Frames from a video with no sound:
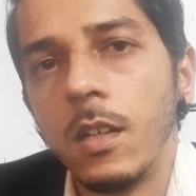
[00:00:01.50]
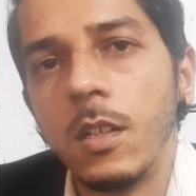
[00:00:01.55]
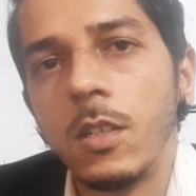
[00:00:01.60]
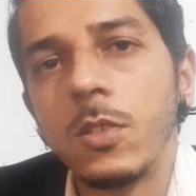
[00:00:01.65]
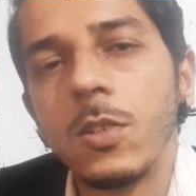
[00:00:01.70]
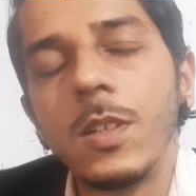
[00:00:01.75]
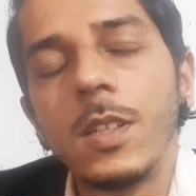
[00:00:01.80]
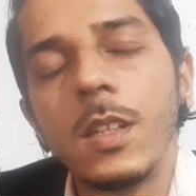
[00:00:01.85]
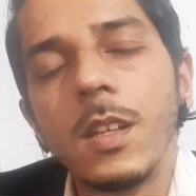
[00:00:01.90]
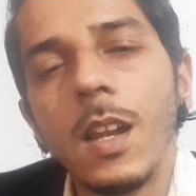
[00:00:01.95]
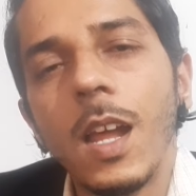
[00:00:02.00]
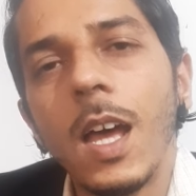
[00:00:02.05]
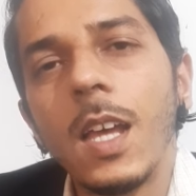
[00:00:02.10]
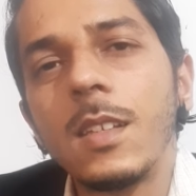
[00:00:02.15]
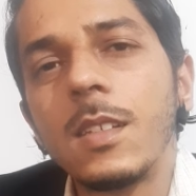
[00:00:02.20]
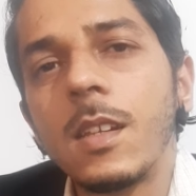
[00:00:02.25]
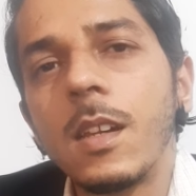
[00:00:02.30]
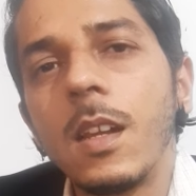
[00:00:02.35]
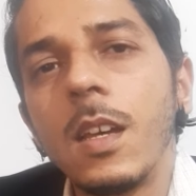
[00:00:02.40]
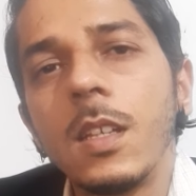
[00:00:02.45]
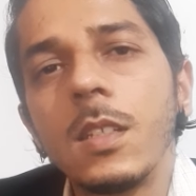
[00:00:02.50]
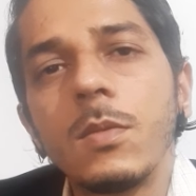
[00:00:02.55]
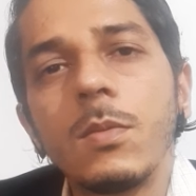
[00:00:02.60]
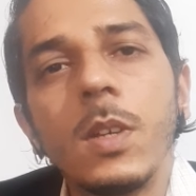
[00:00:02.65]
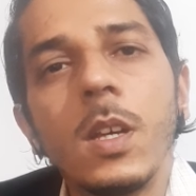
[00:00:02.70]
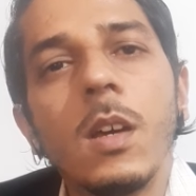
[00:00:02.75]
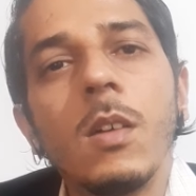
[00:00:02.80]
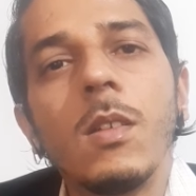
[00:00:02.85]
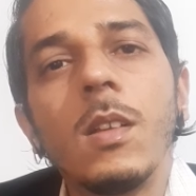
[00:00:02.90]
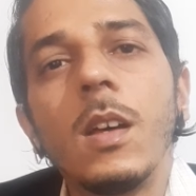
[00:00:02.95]
So in the last class we
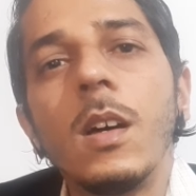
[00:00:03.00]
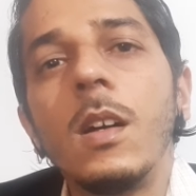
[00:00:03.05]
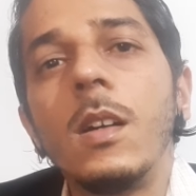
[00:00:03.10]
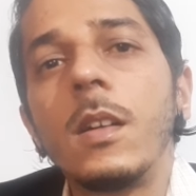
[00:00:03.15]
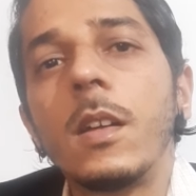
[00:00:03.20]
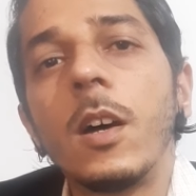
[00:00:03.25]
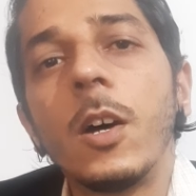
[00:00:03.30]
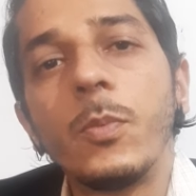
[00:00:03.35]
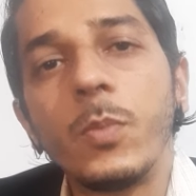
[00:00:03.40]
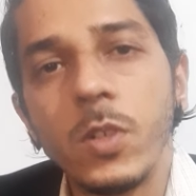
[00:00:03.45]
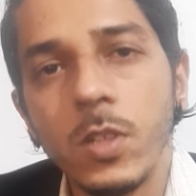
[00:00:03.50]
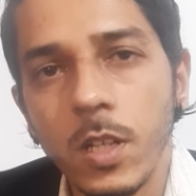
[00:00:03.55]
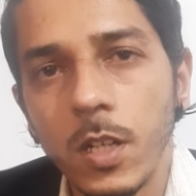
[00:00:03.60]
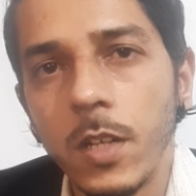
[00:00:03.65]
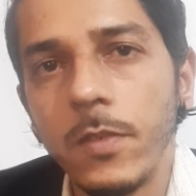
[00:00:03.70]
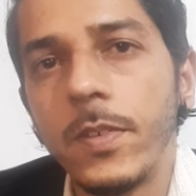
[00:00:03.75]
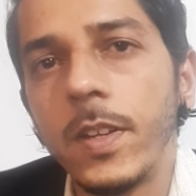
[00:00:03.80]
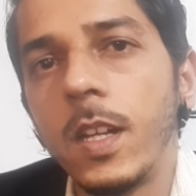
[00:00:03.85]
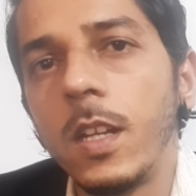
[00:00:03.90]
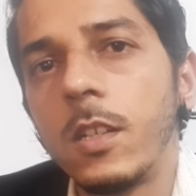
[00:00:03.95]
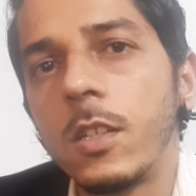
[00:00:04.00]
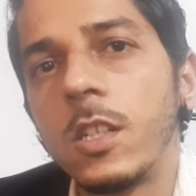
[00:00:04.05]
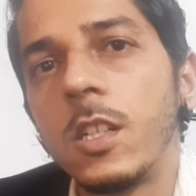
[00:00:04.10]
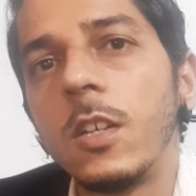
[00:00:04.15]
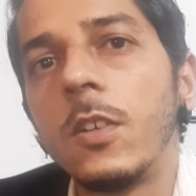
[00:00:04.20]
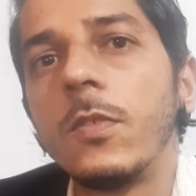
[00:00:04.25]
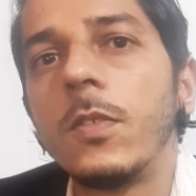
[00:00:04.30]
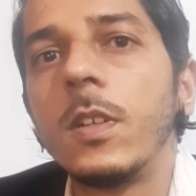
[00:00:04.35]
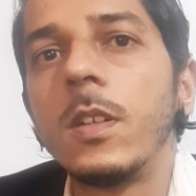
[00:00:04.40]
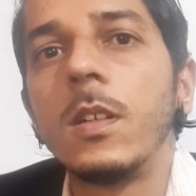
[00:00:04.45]
have learned up to the definition
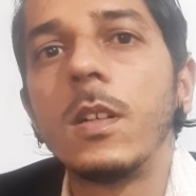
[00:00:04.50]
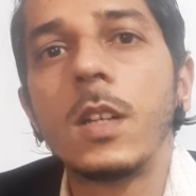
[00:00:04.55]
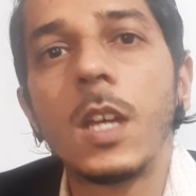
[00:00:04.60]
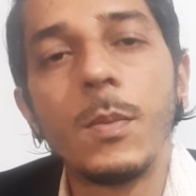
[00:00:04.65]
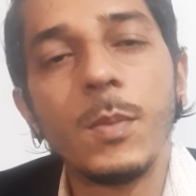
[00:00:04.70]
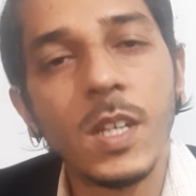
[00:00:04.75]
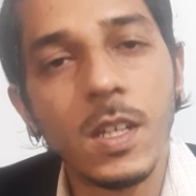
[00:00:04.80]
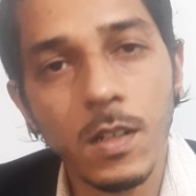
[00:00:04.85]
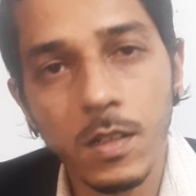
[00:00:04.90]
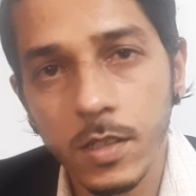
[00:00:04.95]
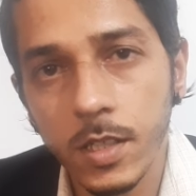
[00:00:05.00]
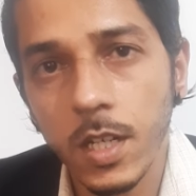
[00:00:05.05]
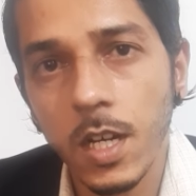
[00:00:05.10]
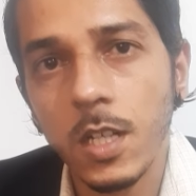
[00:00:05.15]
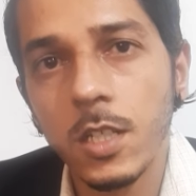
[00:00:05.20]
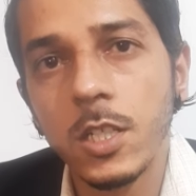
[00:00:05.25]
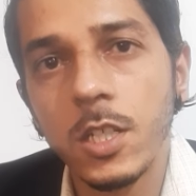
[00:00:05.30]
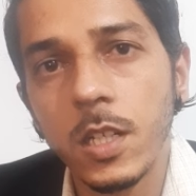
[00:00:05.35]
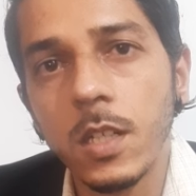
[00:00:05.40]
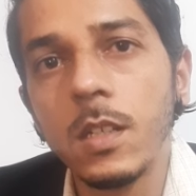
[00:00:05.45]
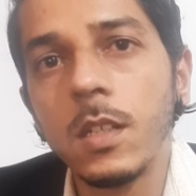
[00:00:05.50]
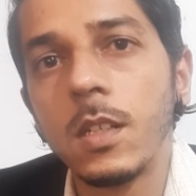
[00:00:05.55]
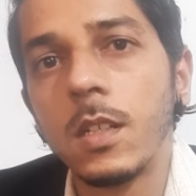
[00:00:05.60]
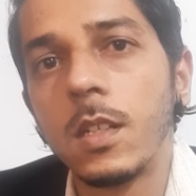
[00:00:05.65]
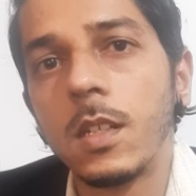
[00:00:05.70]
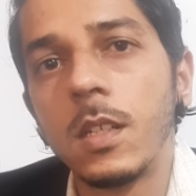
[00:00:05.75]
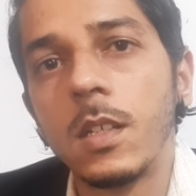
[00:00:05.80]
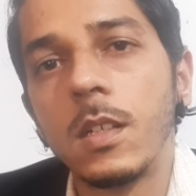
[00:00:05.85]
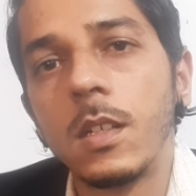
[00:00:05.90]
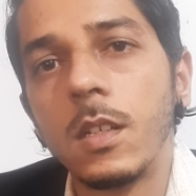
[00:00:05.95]
of a chemical reaction.
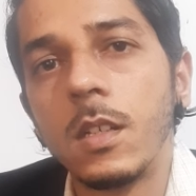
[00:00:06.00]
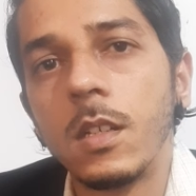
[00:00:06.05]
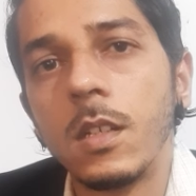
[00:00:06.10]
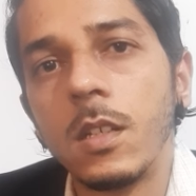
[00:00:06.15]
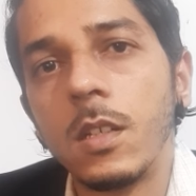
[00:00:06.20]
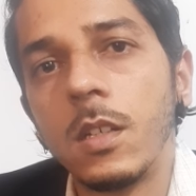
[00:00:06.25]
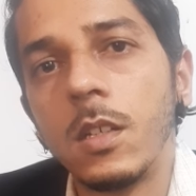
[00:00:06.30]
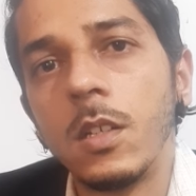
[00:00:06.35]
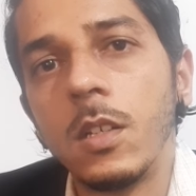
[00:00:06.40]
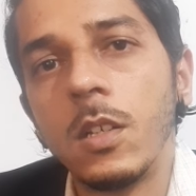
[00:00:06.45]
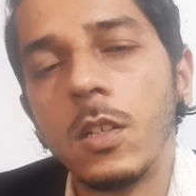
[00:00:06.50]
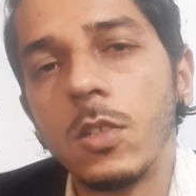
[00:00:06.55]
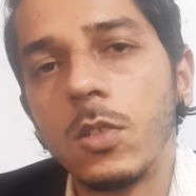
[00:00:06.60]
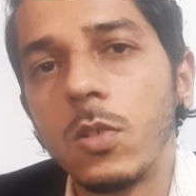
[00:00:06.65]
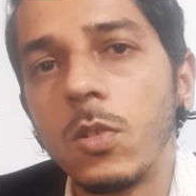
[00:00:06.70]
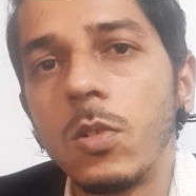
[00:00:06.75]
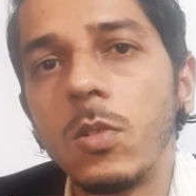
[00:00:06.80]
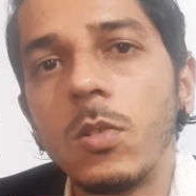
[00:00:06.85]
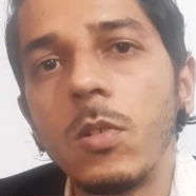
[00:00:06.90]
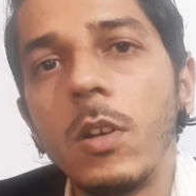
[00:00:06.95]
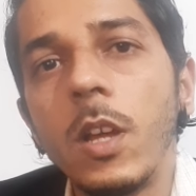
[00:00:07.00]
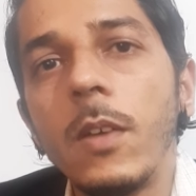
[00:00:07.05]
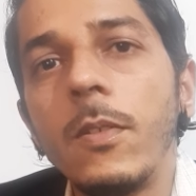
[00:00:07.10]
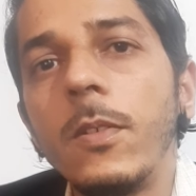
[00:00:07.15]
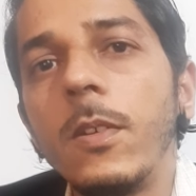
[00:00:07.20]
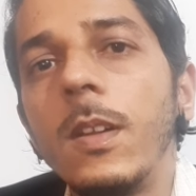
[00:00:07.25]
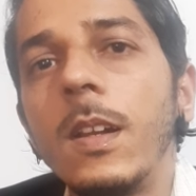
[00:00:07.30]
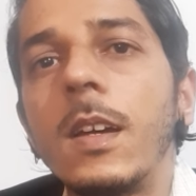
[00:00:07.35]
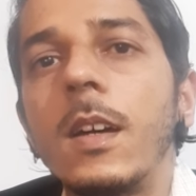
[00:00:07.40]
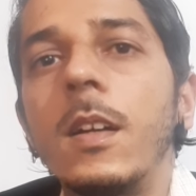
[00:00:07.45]
So today
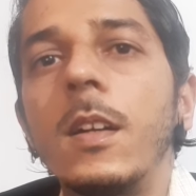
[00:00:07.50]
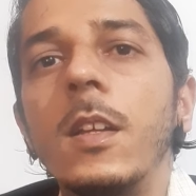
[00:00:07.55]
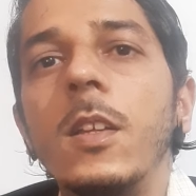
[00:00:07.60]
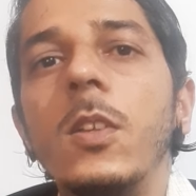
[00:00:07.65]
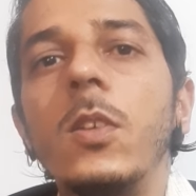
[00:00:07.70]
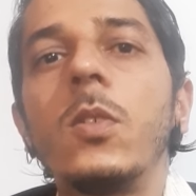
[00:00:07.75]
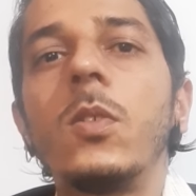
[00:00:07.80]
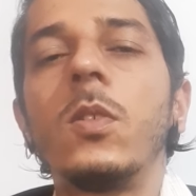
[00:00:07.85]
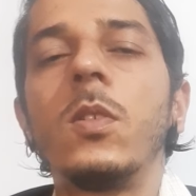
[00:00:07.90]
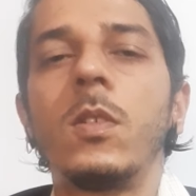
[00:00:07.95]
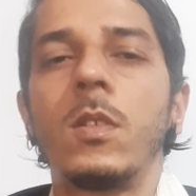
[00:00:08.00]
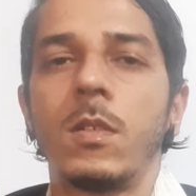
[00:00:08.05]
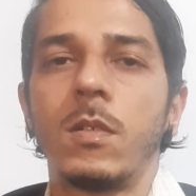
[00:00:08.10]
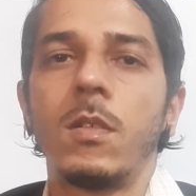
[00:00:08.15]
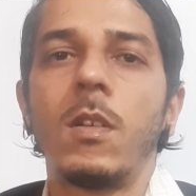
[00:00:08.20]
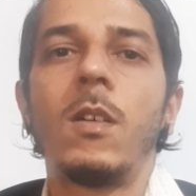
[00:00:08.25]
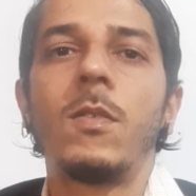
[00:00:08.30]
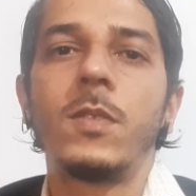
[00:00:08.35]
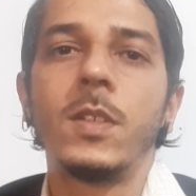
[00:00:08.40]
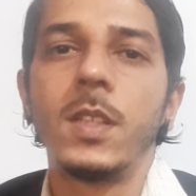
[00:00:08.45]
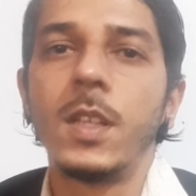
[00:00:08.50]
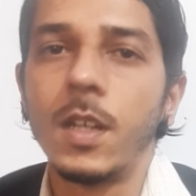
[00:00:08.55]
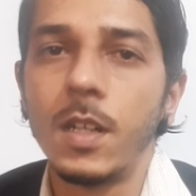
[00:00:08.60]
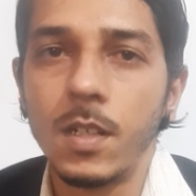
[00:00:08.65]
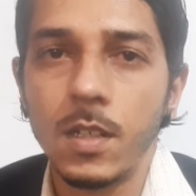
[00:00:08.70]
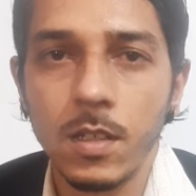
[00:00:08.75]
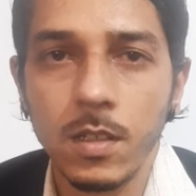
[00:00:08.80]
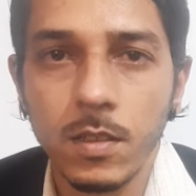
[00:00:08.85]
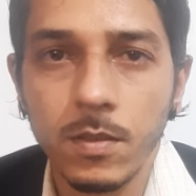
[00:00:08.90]
we will continue after that.